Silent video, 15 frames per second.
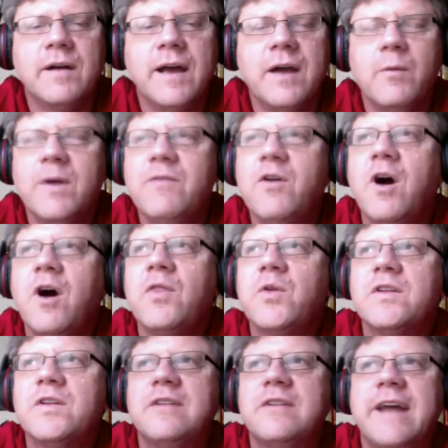and we've gone through
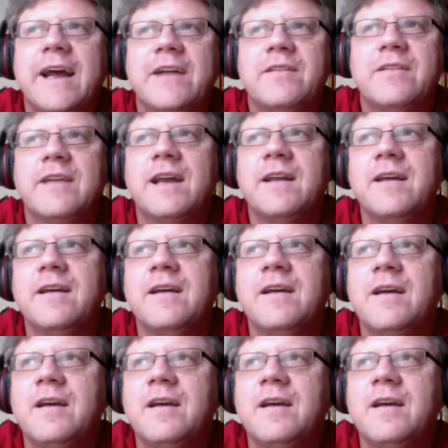this dance, Andy,